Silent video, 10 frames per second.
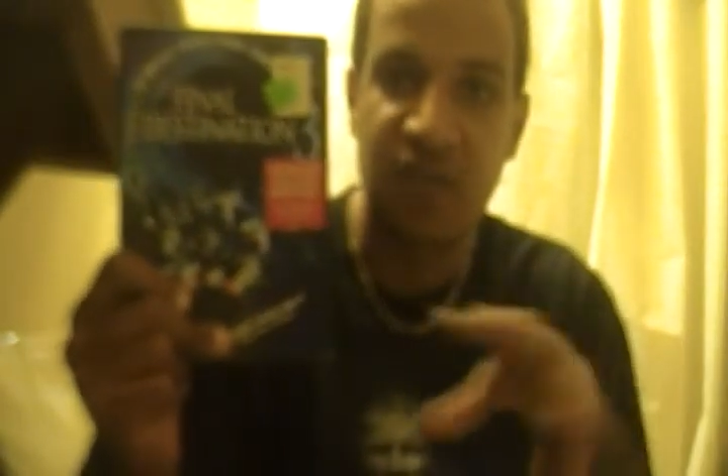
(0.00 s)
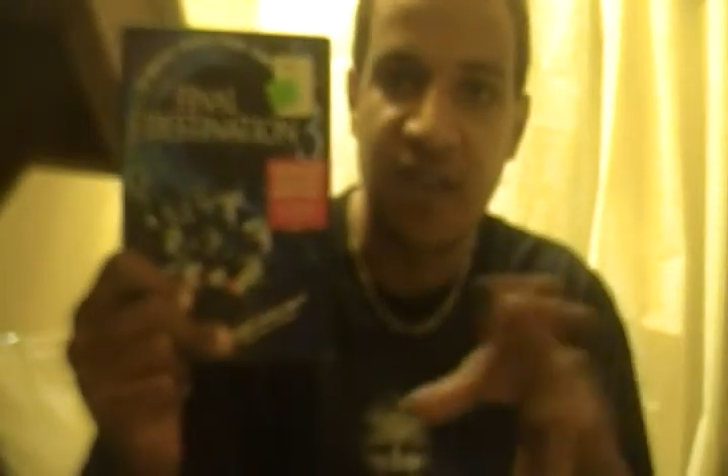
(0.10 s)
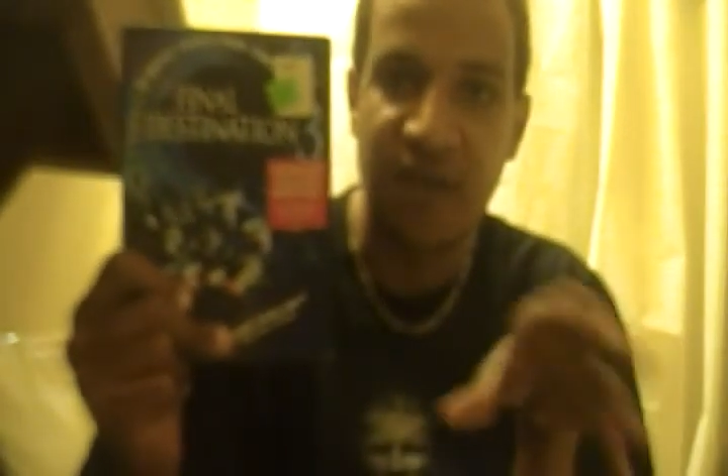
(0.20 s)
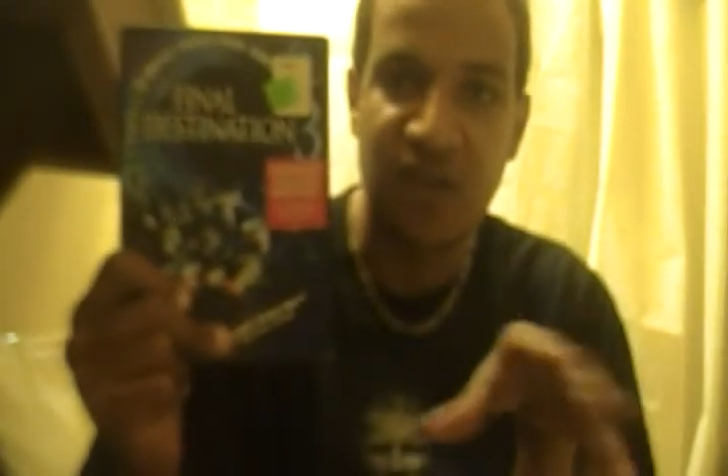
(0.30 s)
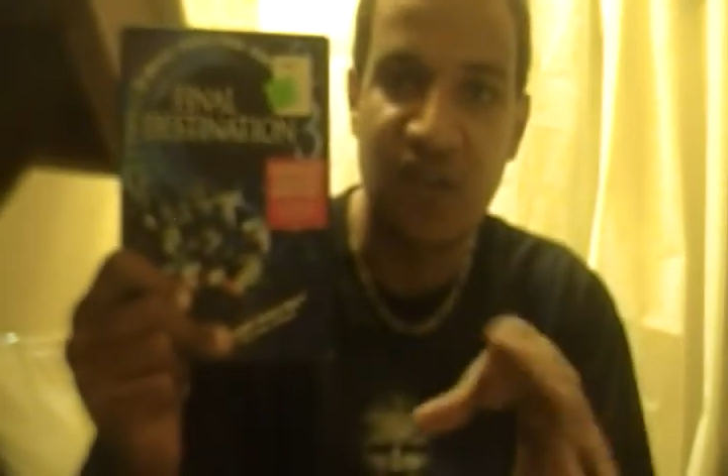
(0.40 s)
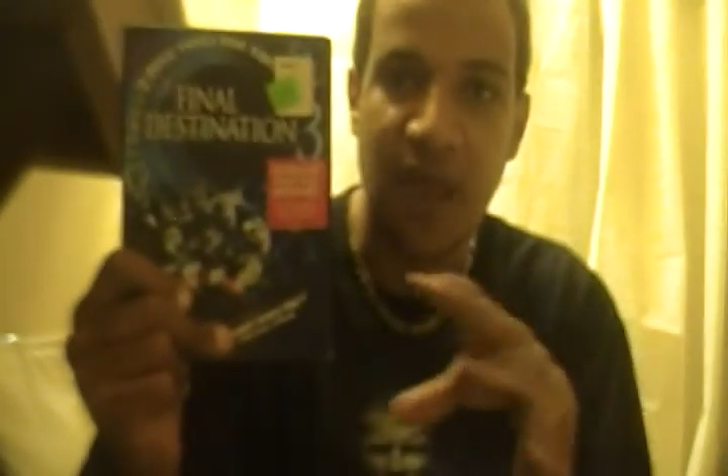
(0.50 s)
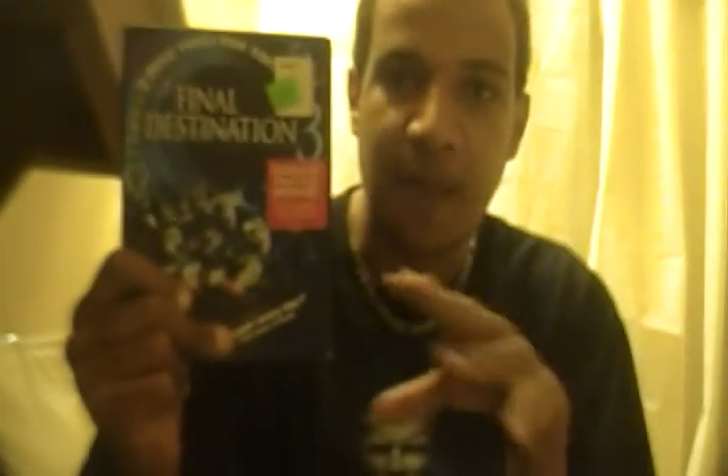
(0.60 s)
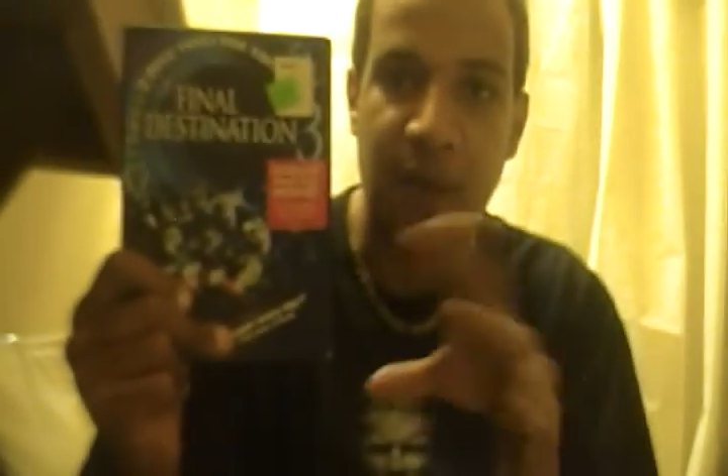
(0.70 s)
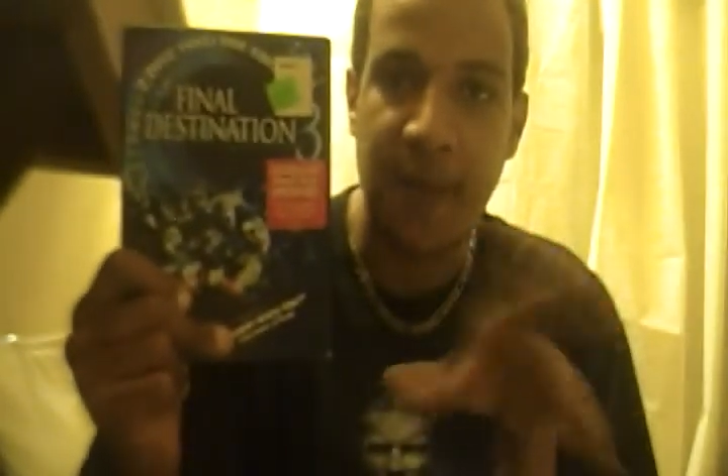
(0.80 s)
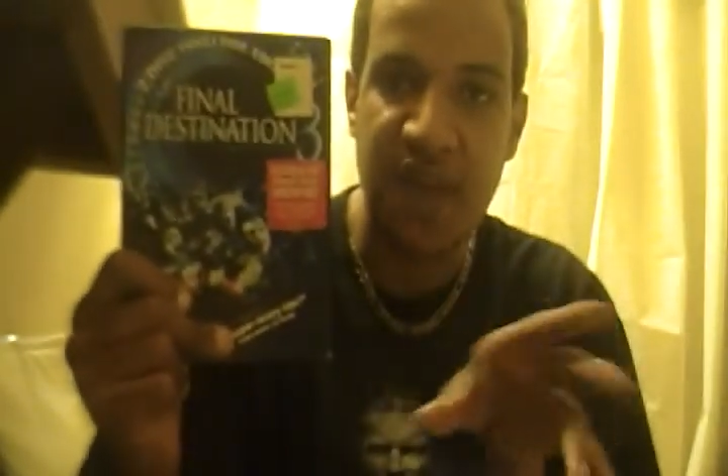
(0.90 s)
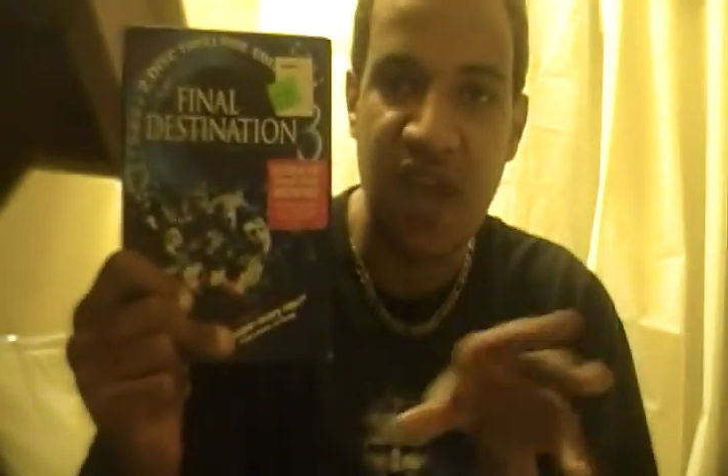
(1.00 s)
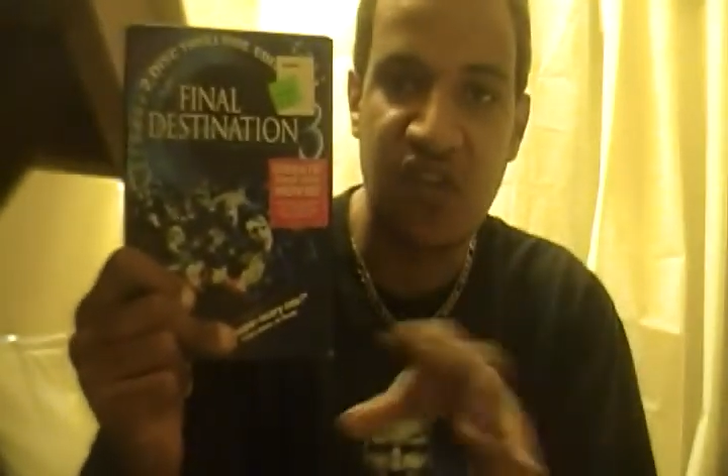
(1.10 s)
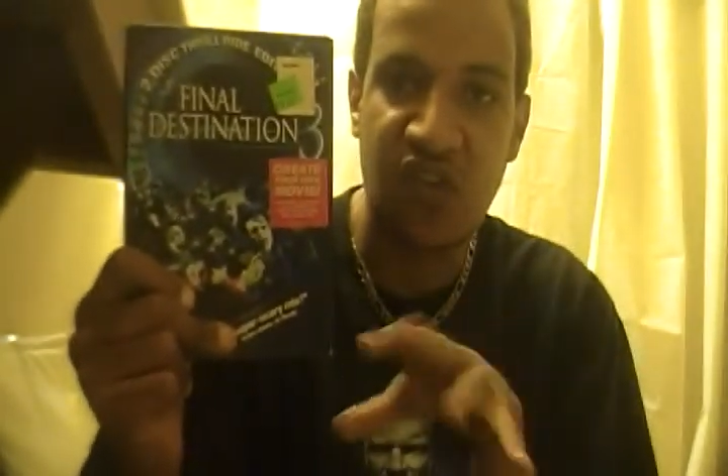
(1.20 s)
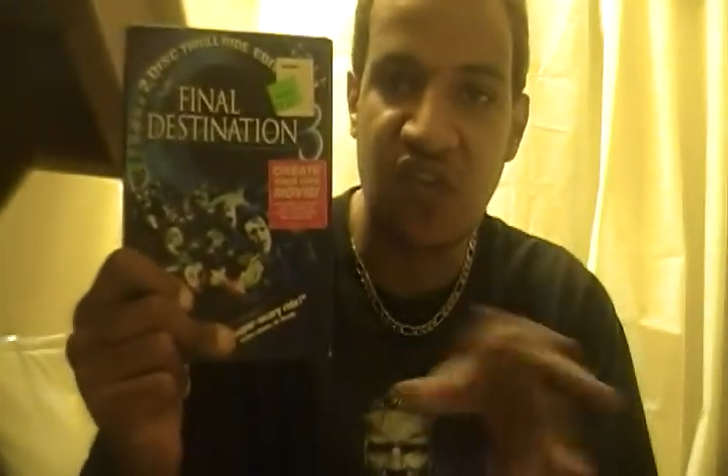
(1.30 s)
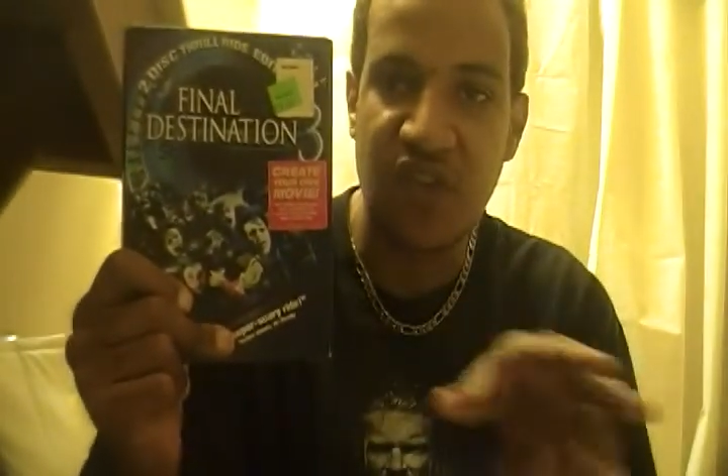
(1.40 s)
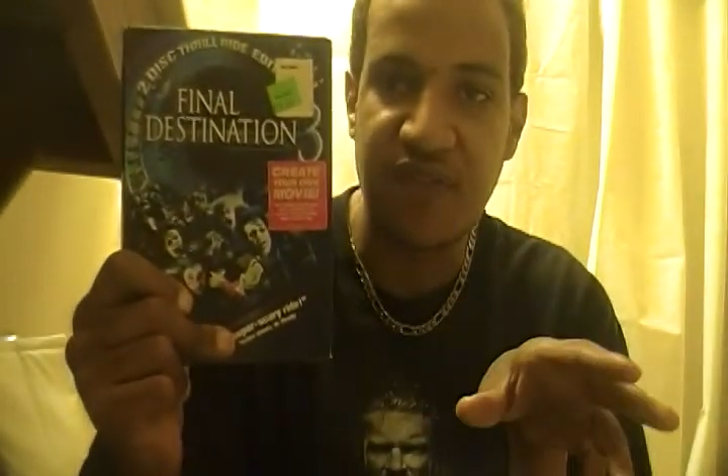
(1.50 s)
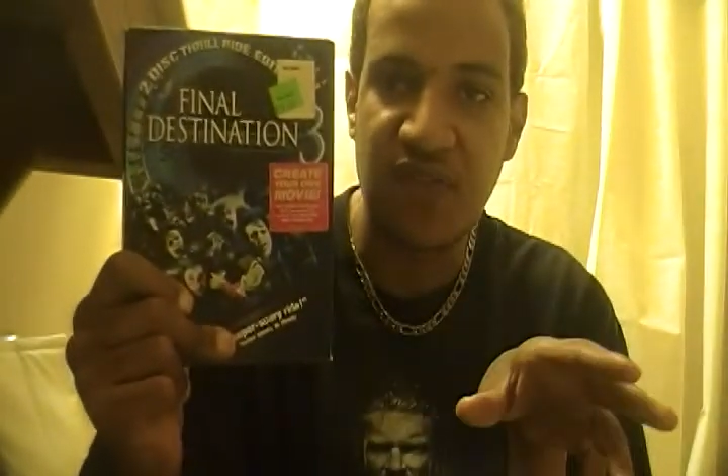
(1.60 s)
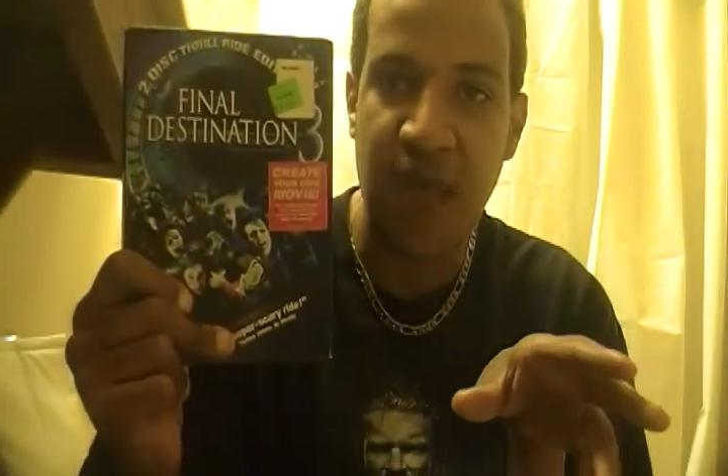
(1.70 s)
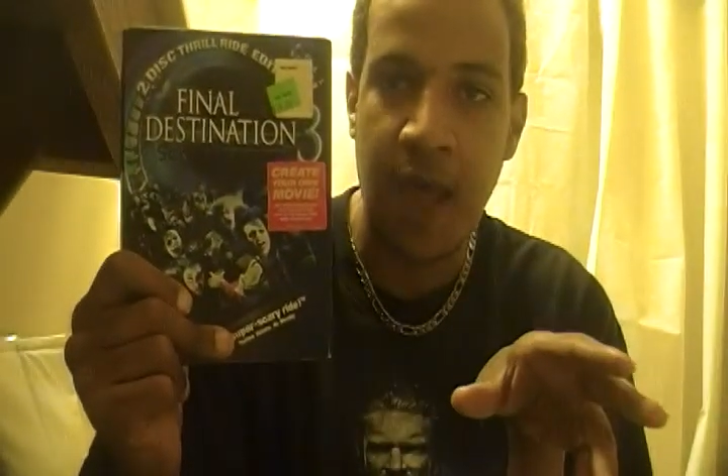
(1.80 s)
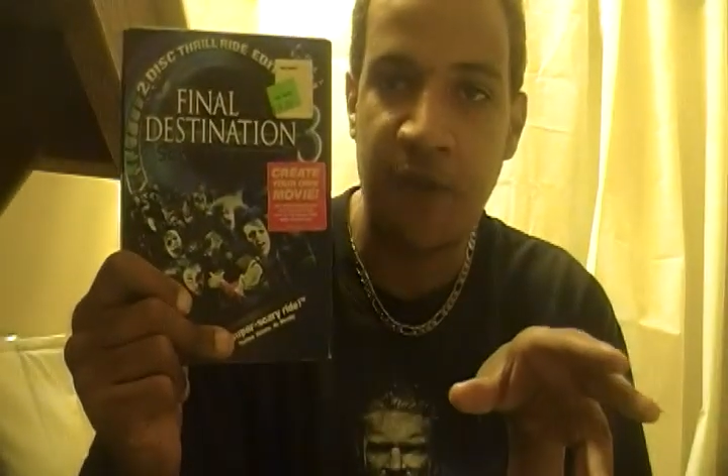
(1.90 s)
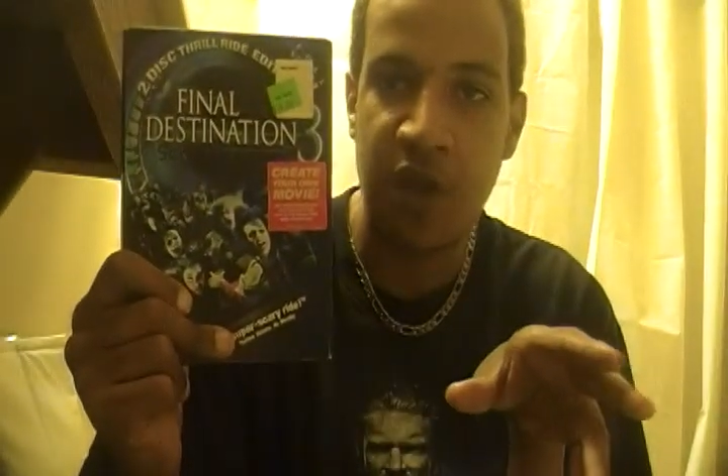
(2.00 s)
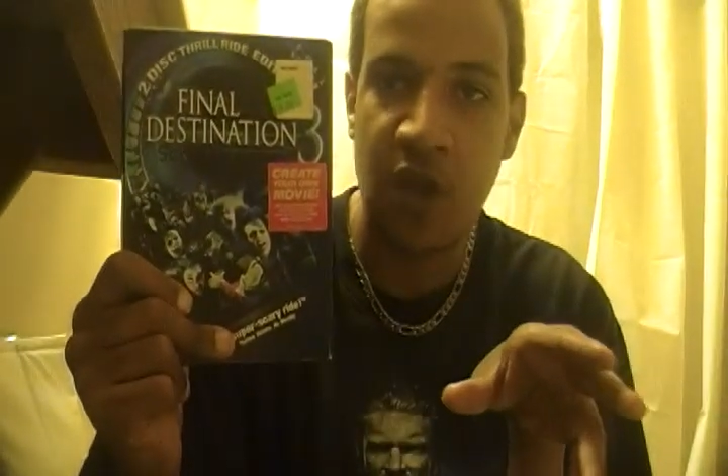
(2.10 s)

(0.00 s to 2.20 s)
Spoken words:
different type premonition stuff that's happened.